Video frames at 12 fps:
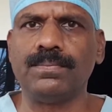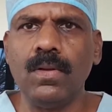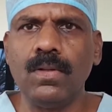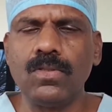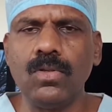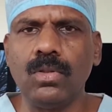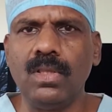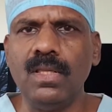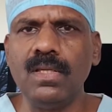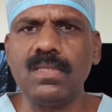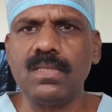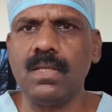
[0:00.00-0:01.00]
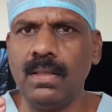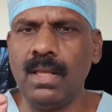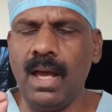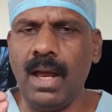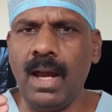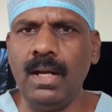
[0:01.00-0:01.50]
So
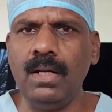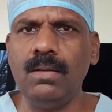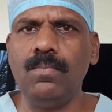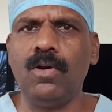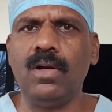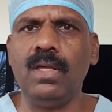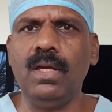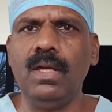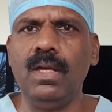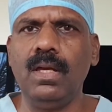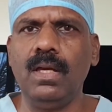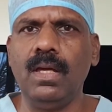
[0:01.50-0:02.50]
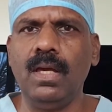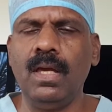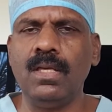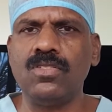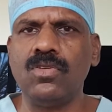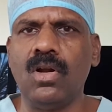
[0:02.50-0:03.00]
the antibody
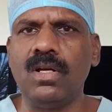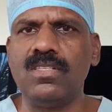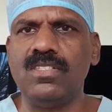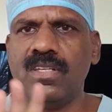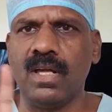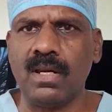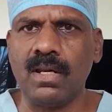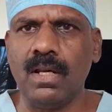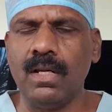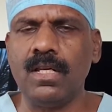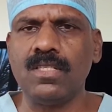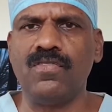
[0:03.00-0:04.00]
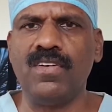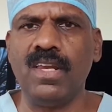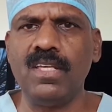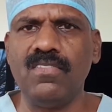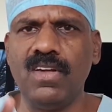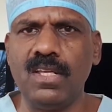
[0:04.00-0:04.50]
is not general. It is
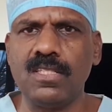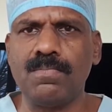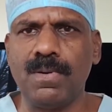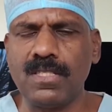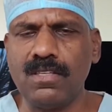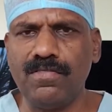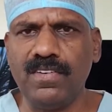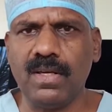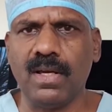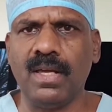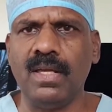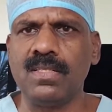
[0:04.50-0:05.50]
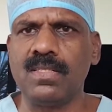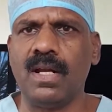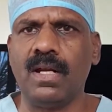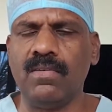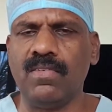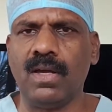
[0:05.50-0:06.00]
very, very specific against
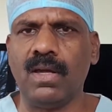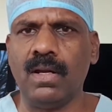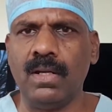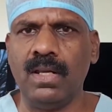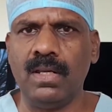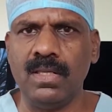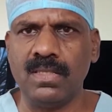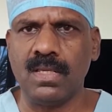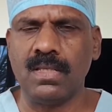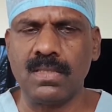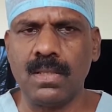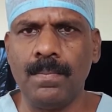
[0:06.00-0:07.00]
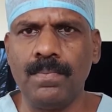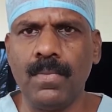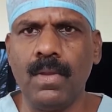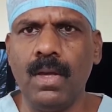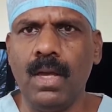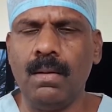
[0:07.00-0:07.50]
that disease.
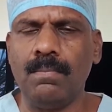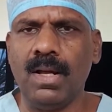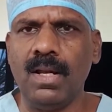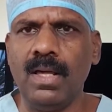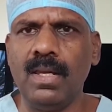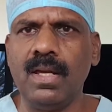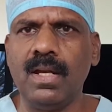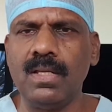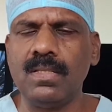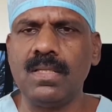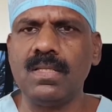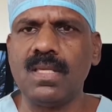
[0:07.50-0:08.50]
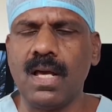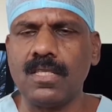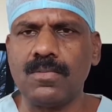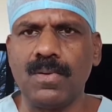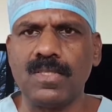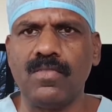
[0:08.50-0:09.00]
A malaria disease
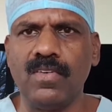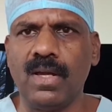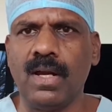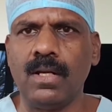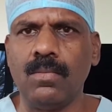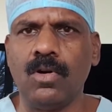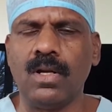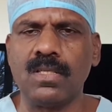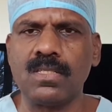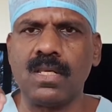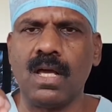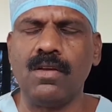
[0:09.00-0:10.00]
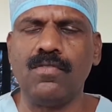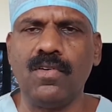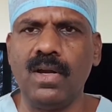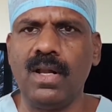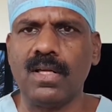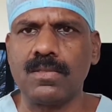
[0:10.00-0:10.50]
has specific antibodies.
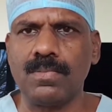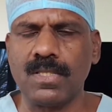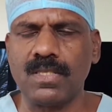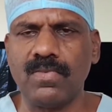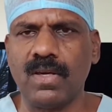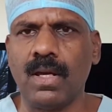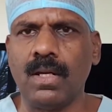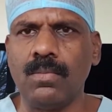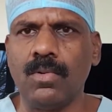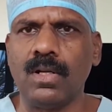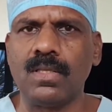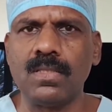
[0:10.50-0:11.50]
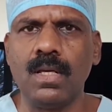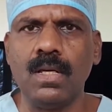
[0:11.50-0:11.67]
Typhoid has specific antibodies.